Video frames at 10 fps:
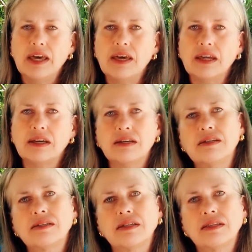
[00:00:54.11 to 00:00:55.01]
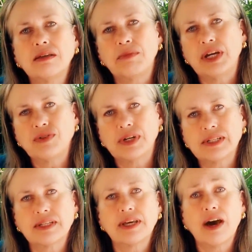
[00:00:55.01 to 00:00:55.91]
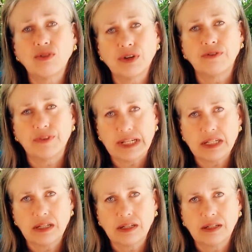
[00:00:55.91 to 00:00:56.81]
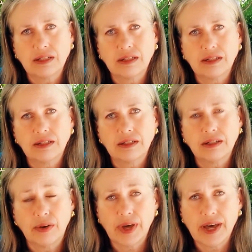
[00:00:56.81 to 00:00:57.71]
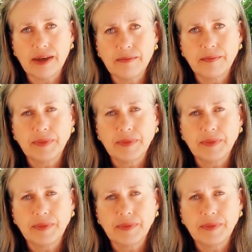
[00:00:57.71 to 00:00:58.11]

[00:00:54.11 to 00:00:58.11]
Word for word: It is the matrix counterfeit. Okay?